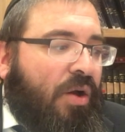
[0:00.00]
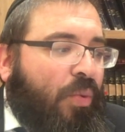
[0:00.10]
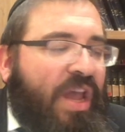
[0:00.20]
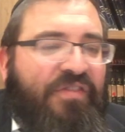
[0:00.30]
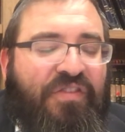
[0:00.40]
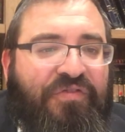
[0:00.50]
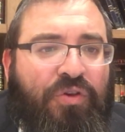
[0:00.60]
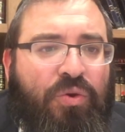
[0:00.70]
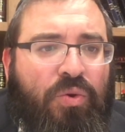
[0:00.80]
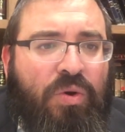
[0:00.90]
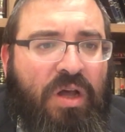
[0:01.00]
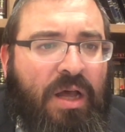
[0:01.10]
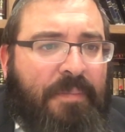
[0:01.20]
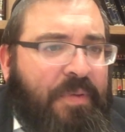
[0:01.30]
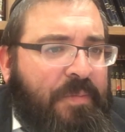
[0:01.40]
We have a few
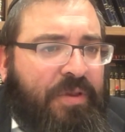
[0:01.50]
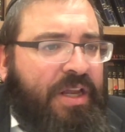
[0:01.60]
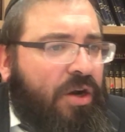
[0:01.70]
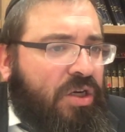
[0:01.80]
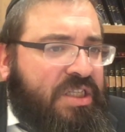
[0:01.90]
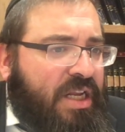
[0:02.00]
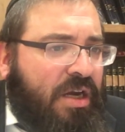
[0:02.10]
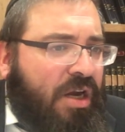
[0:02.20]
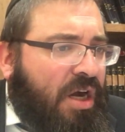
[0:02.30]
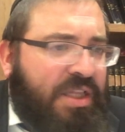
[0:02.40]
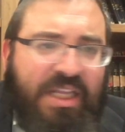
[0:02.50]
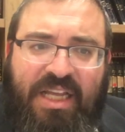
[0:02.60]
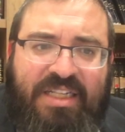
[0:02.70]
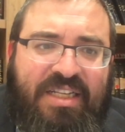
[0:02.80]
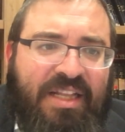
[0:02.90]
people in our synagogue that
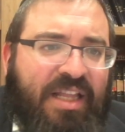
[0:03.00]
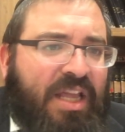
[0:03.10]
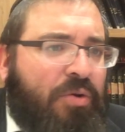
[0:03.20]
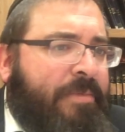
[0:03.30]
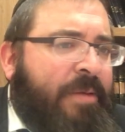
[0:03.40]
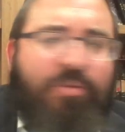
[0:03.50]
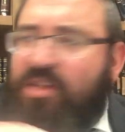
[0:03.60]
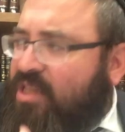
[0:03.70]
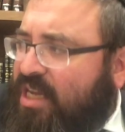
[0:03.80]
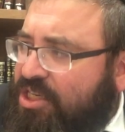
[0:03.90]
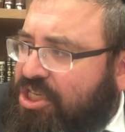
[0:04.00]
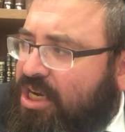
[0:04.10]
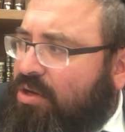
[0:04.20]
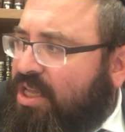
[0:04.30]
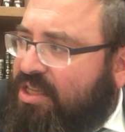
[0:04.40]
they said that they remember in
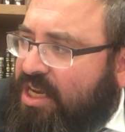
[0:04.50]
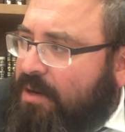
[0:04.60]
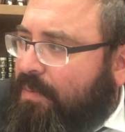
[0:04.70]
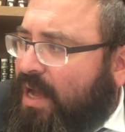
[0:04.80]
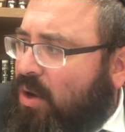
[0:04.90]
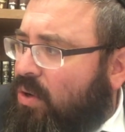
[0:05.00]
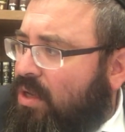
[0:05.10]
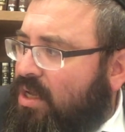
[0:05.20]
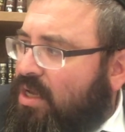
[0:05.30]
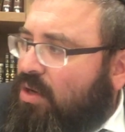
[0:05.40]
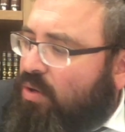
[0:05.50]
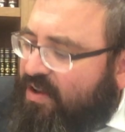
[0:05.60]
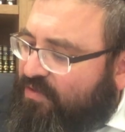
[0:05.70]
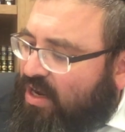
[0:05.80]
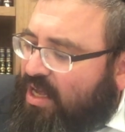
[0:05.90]
Tangier, they didn't bow.
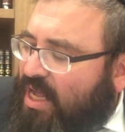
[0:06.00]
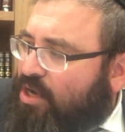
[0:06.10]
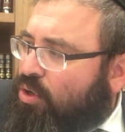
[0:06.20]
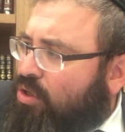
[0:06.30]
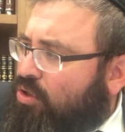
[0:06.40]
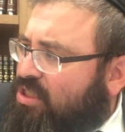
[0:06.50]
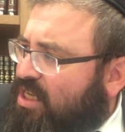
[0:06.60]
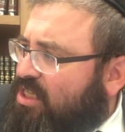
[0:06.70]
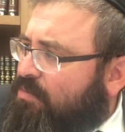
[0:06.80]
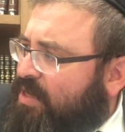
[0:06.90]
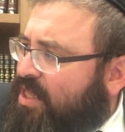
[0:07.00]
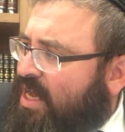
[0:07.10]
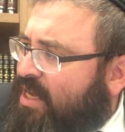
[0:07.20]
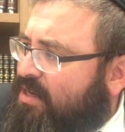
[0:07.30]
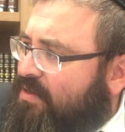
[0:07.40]
Rav Chai Korkos tells me
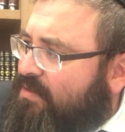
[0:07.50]
that.